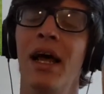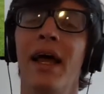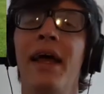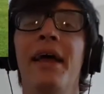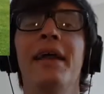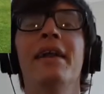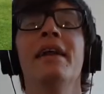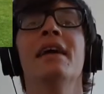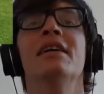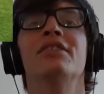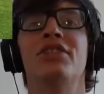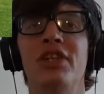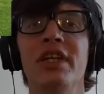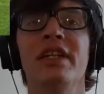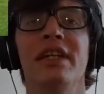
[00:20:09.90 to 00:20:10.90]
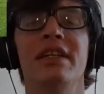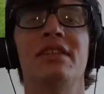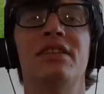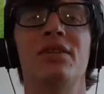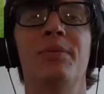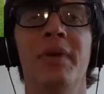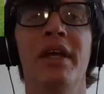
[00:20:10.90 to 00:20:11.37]
and she
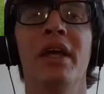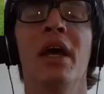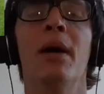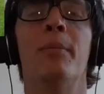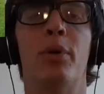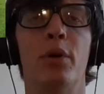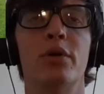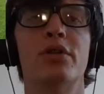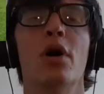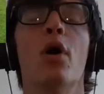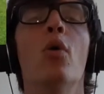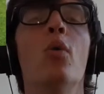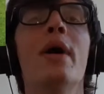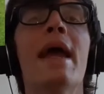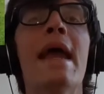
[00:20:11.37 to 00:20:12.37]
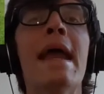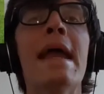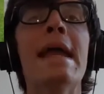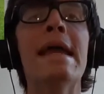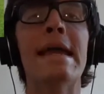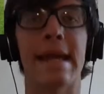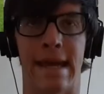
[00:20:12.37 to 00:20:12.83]
needs to be put
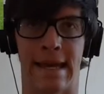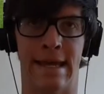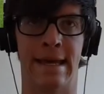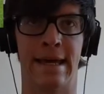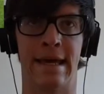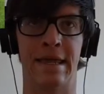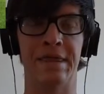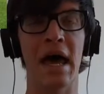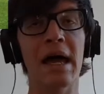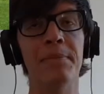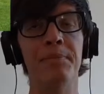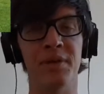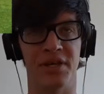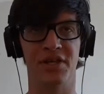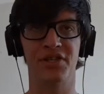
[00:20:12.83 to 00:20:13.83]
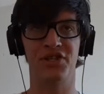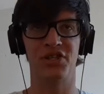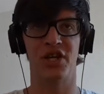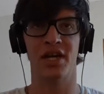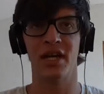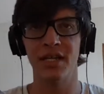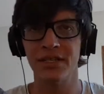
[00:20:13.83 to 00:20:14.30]
away. That bitch,
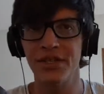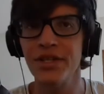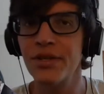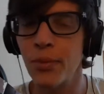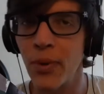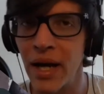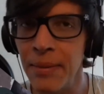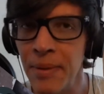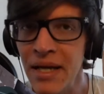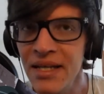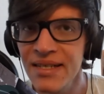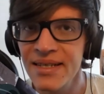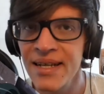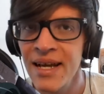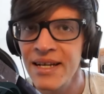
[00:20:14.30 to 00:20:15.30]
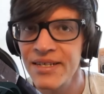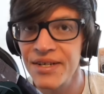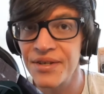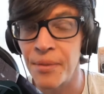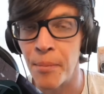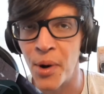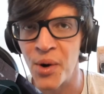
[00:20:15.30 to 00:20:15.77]
she's a rapist,
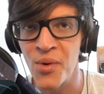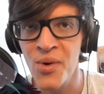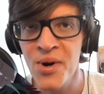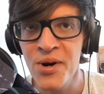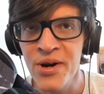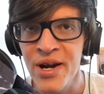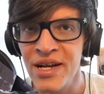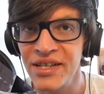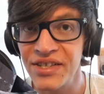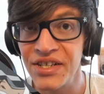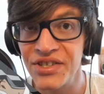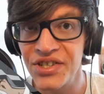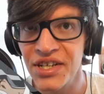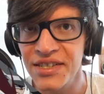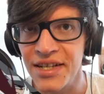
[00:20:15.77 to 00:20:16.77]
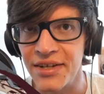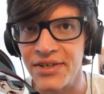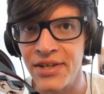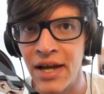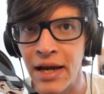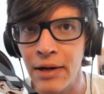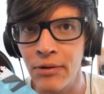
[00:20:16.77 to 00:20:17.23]
she's a murderer, she's just a
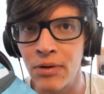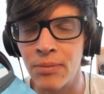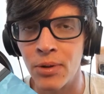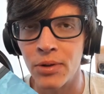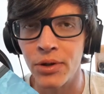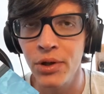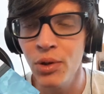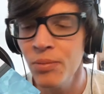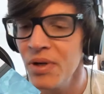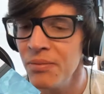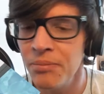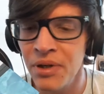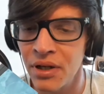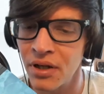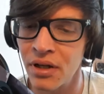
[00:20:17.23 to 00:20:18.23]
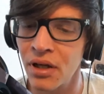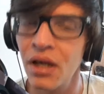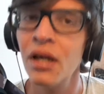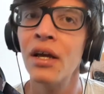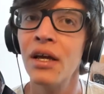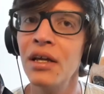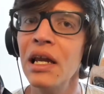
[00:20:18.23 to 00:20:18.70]
terrible human being
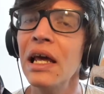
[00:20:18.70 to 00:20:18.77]
in